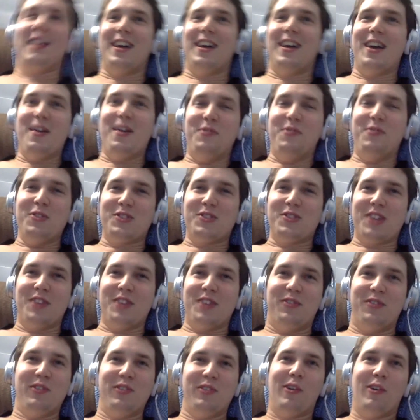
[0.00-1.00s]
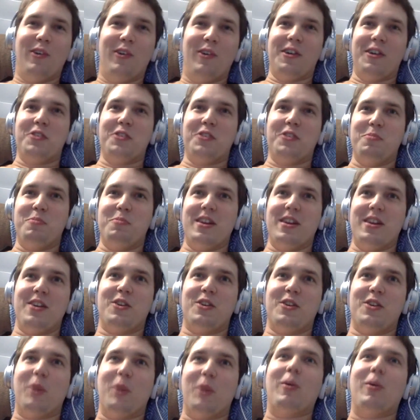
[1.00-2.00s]
If you said Florida, you'd be
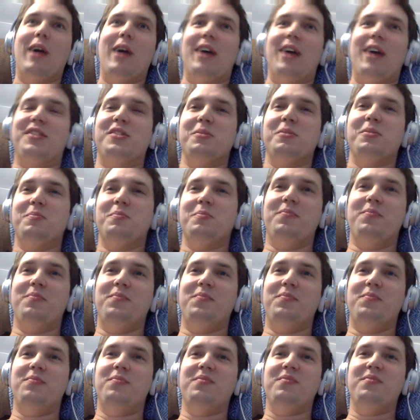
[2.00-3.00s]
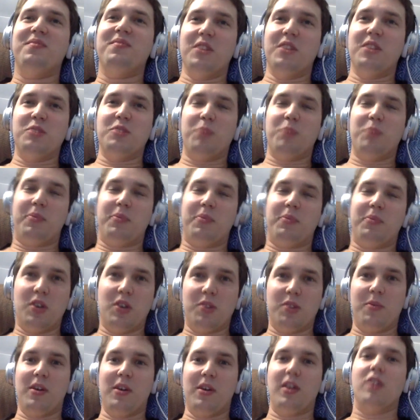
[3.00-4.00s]
incorrect. This place
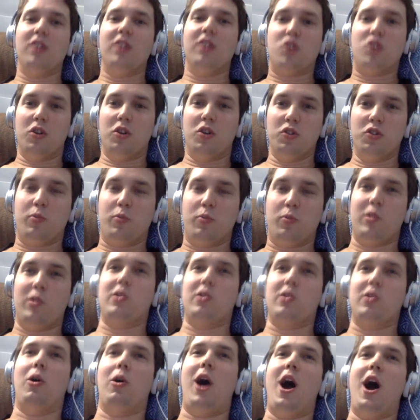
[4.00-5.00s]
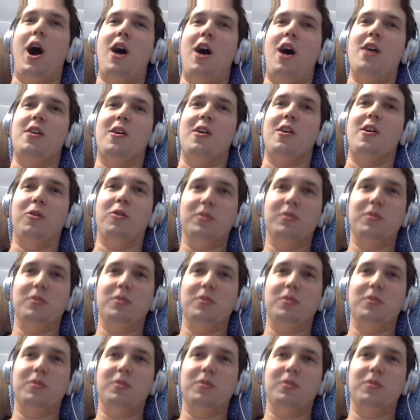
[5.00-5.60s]
is in Jonesburg, Ohio.